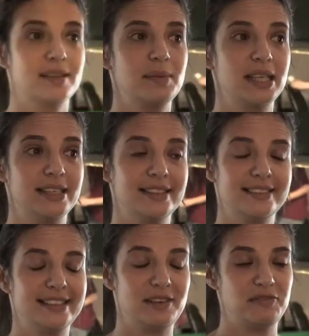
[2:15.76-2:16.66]
I mean,
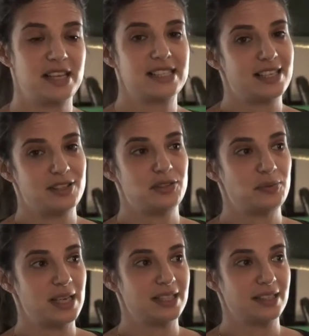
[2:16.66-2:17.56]
it affects us
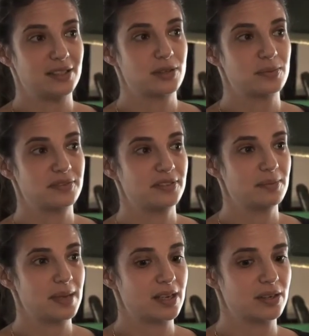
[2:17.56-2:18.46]
directly in terms of
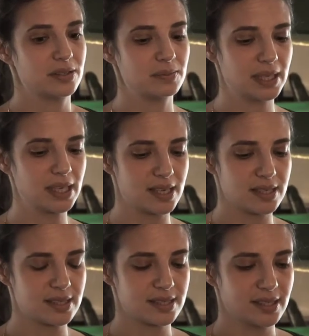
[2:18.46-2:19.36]
filmmakers
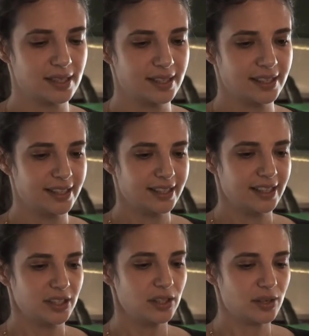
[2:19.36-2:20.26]
because,
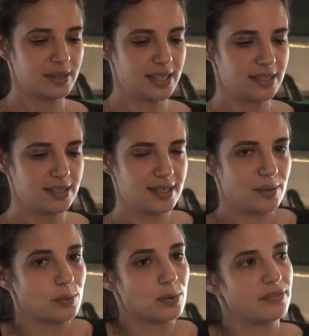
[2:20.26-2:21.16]
at the end of the day,
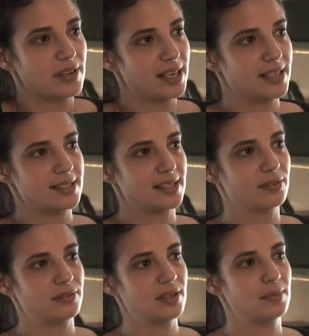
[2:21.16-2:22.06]
when we're financing a
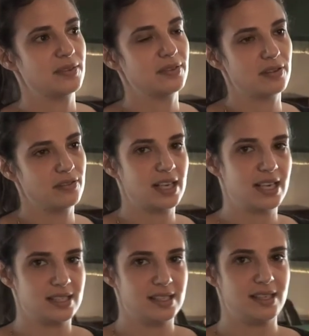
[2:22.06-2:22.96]
film, if our
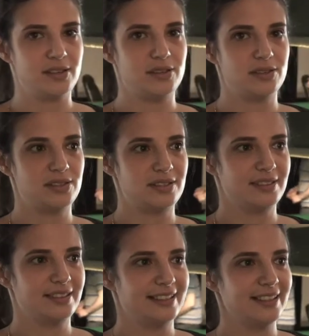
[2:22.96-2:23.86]
financiers,
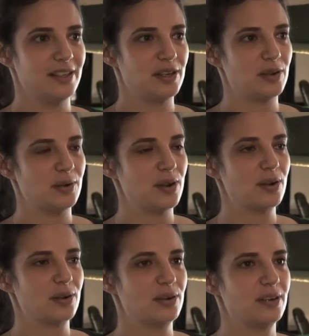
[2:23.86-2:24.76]

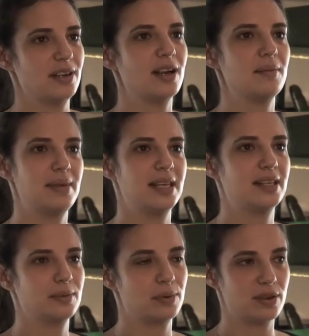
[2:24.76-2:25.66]
are not
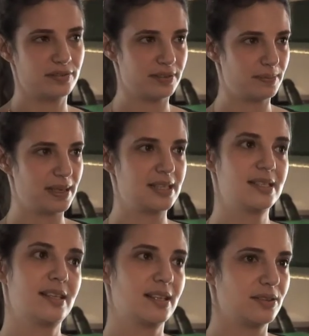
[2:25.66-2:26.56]
making a profit by the
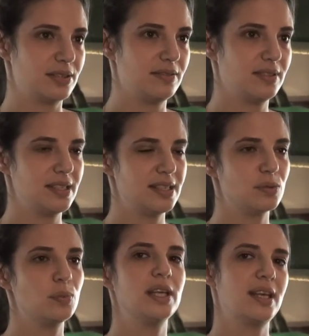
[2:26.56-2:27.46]
selling of their DVDs,
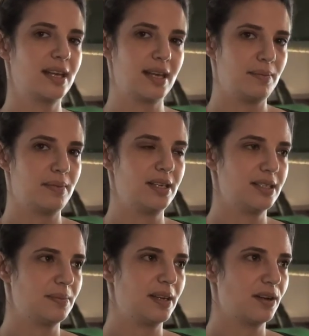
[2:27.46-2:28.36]
we can't get money
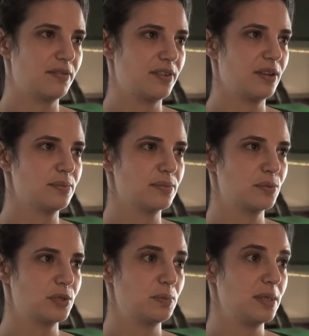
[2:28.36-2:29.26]
to make our films,
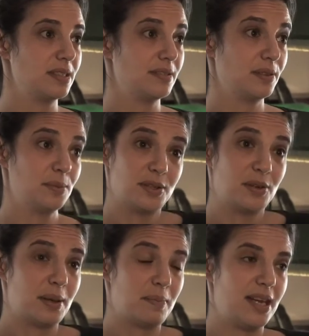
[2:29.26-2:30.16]
which means films don't
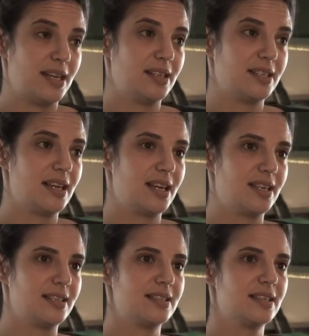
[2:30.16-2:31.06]
get made.
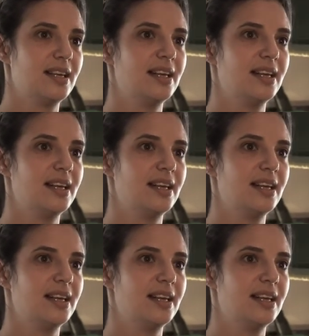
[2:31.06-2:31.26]
And